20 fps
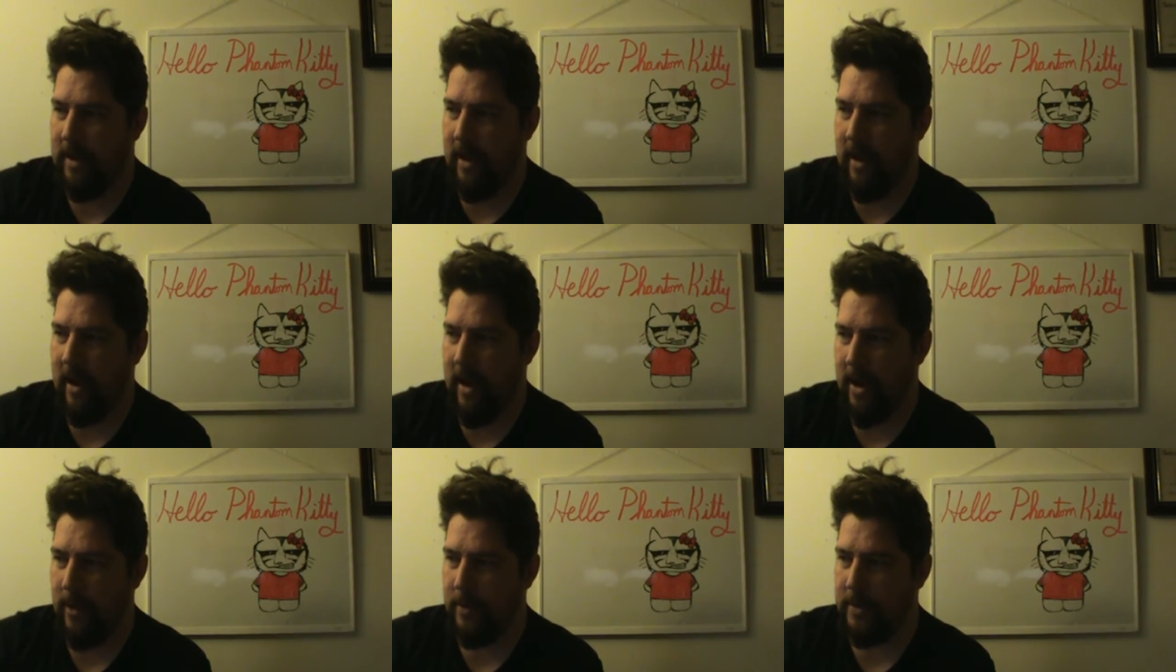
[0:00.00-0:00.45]

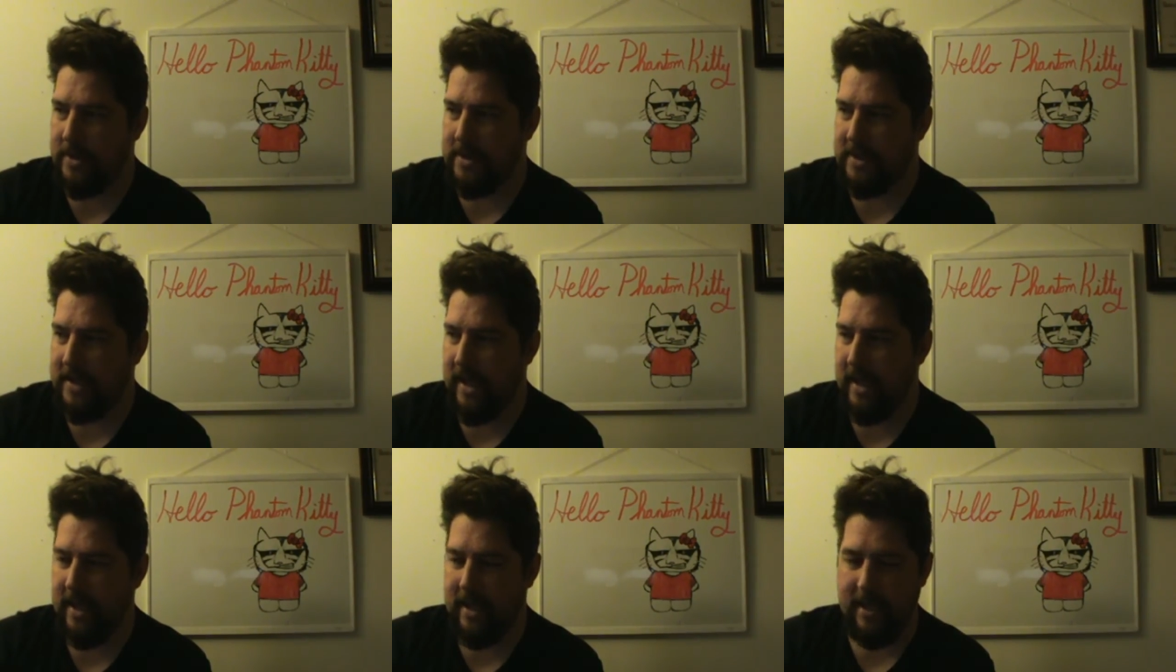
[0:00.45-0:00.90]
I would
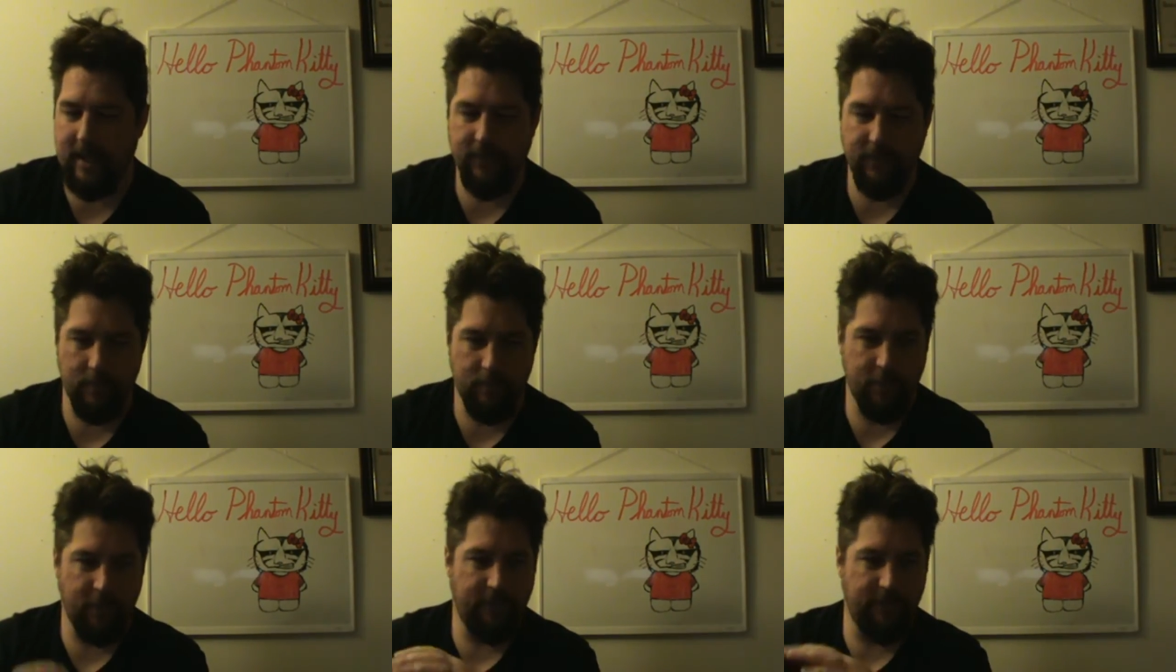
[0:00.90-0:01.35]
say
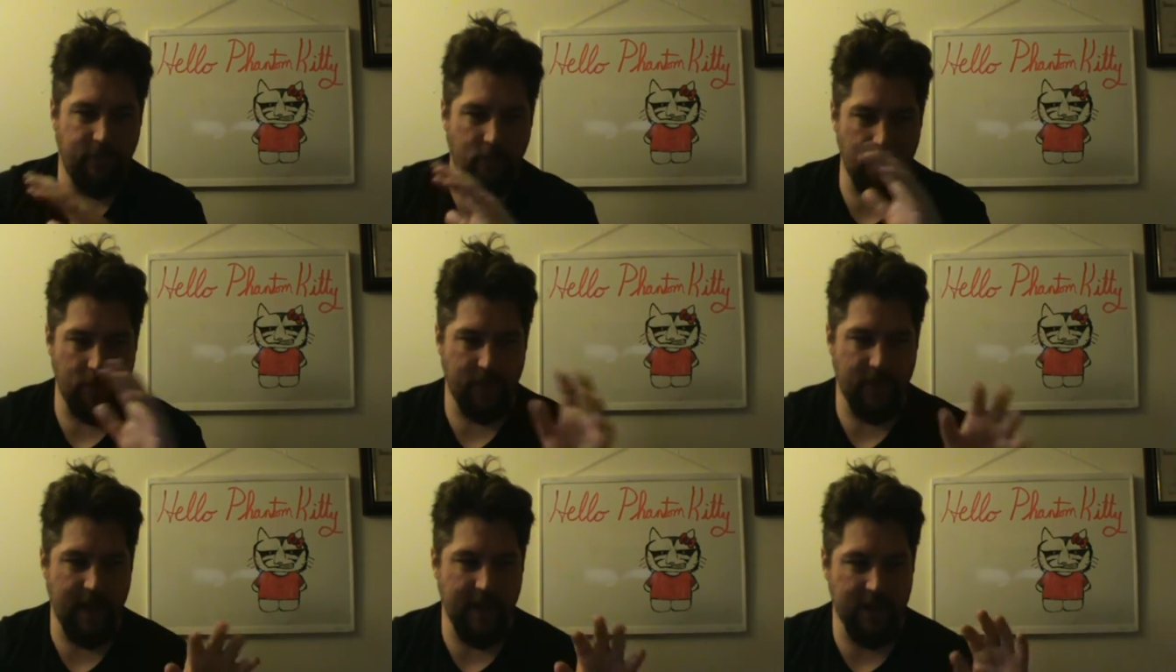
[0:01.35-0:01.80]
even
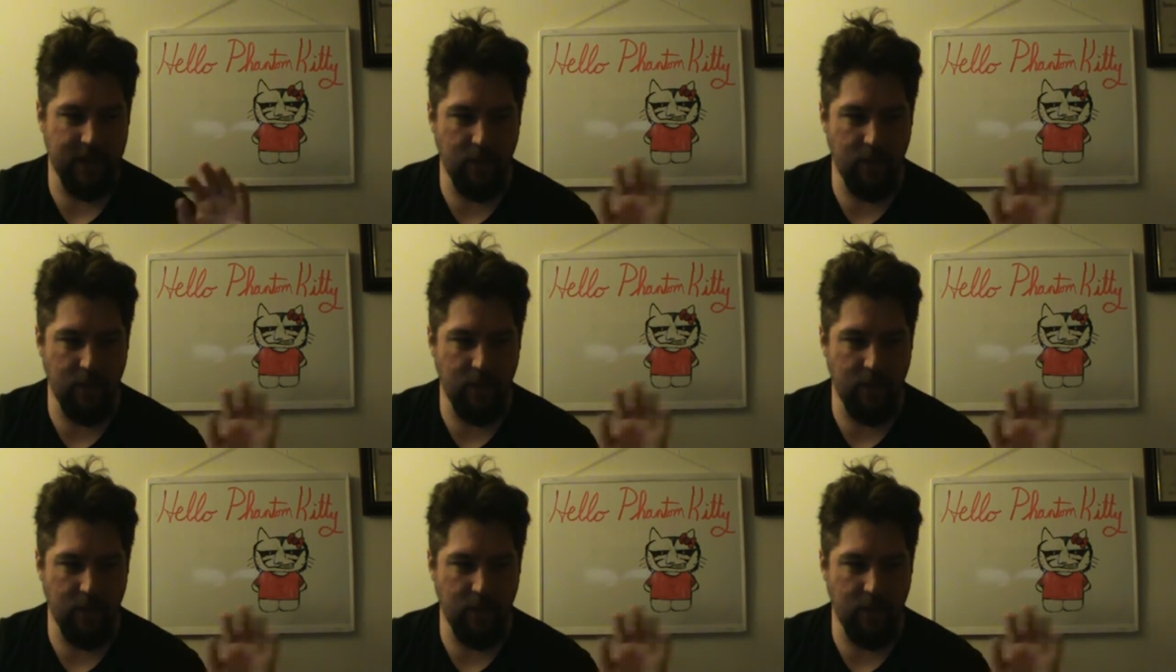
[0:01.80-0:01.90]
before that,